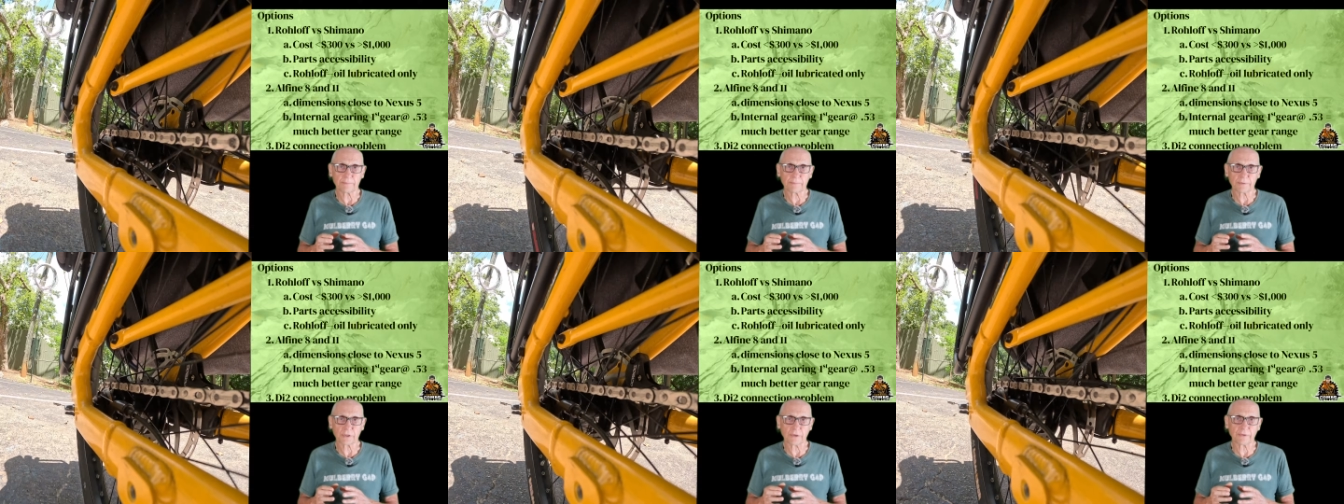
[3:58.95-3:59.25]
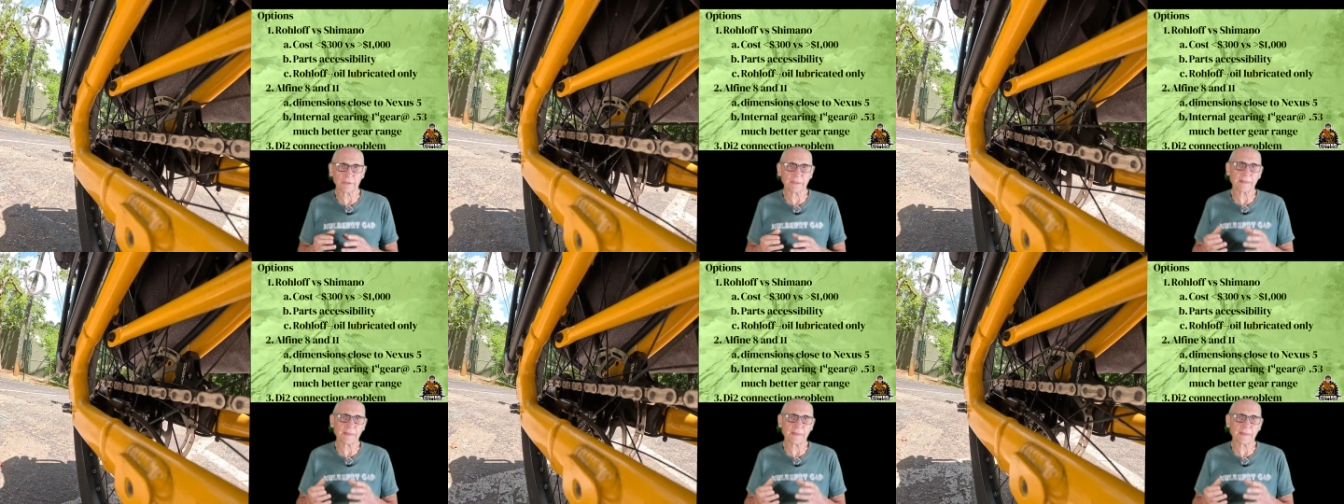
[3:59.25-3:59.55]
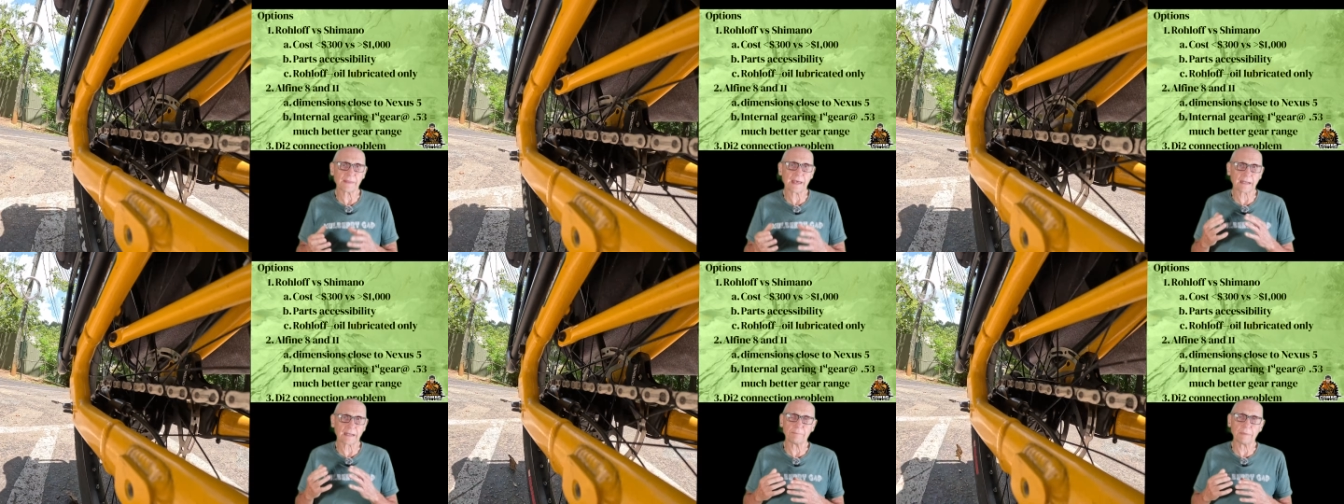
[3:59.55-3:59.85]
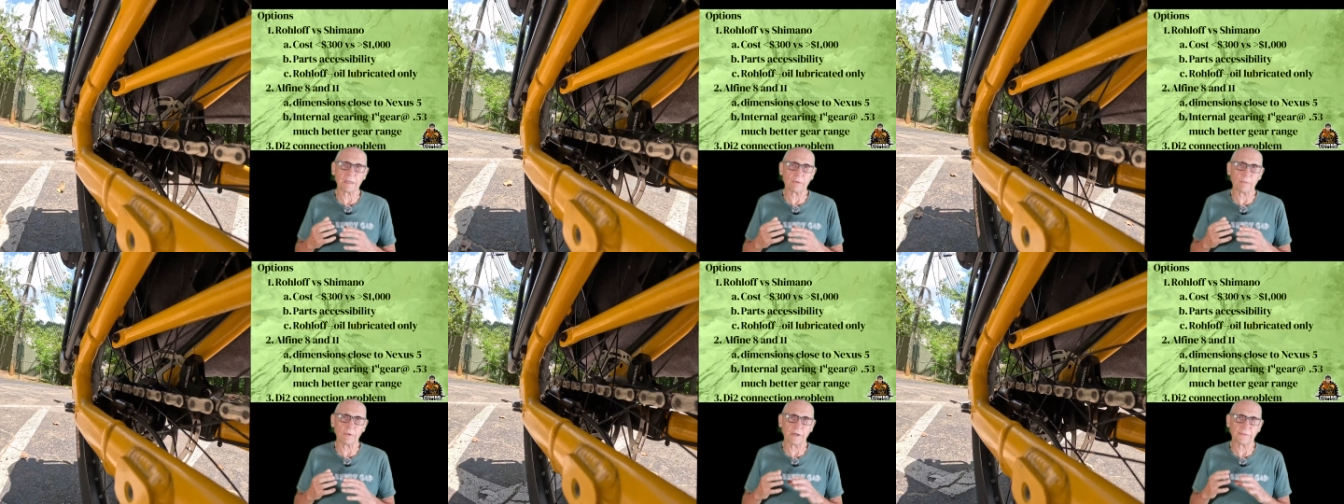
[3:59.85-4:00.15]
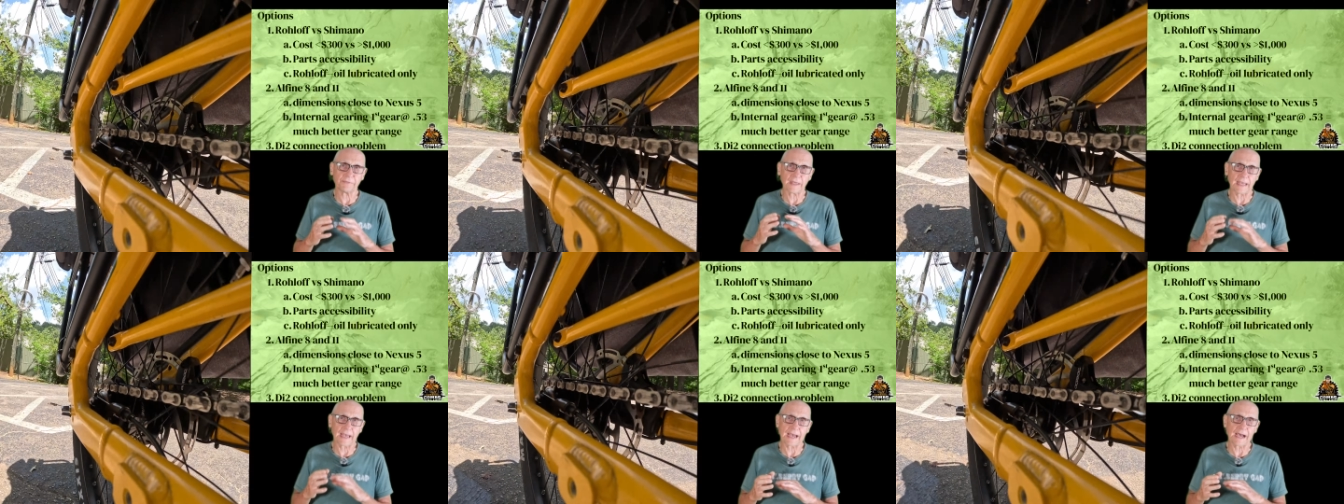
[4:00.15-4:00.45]
So then that left me
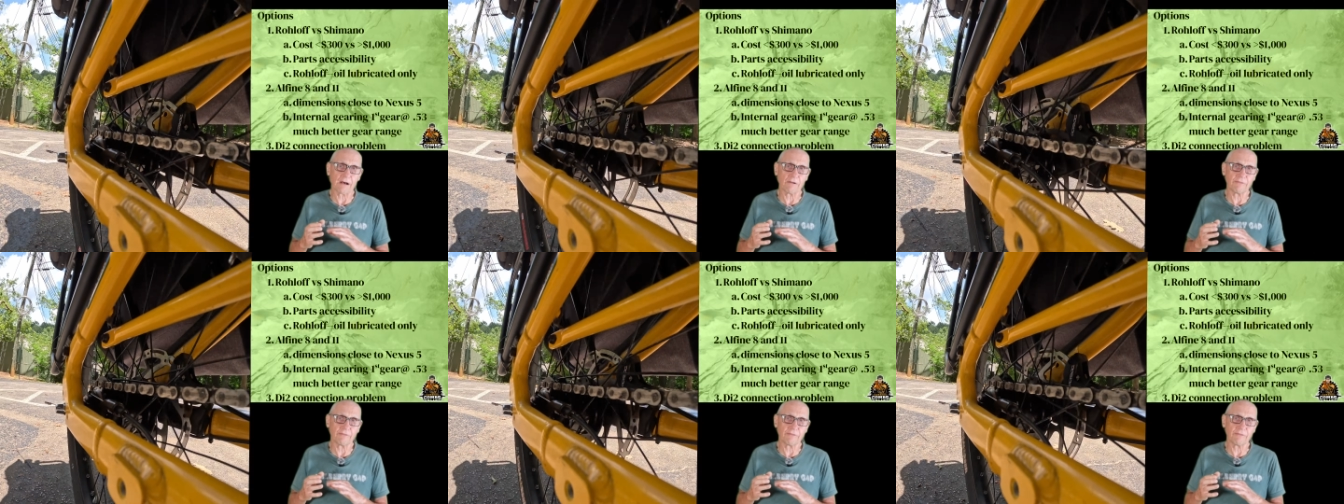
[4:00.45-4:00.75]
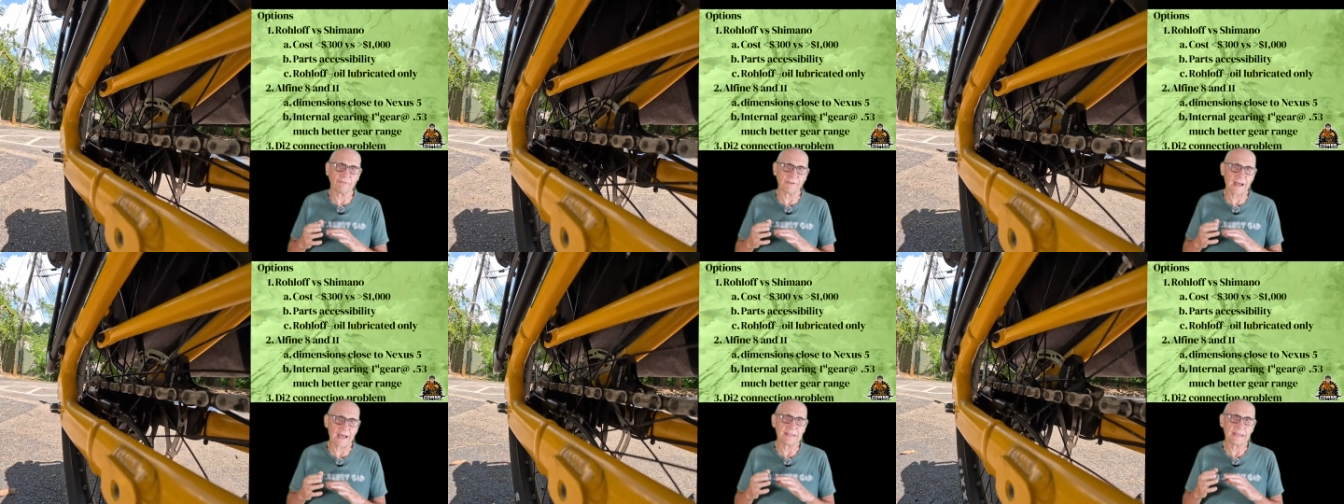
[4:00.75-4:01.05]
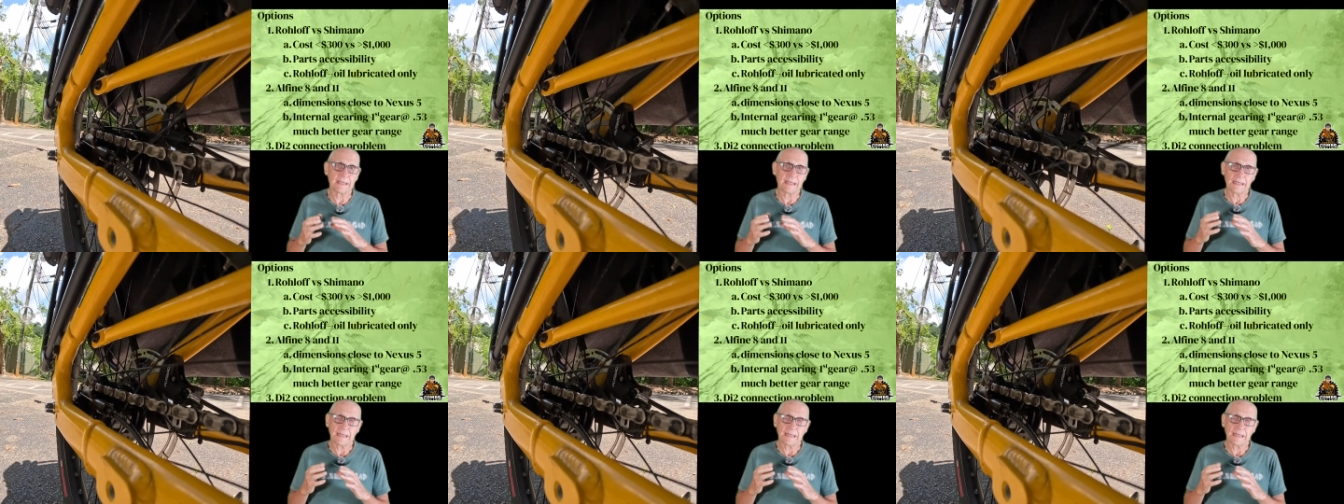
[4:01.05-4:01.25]
with the Alfine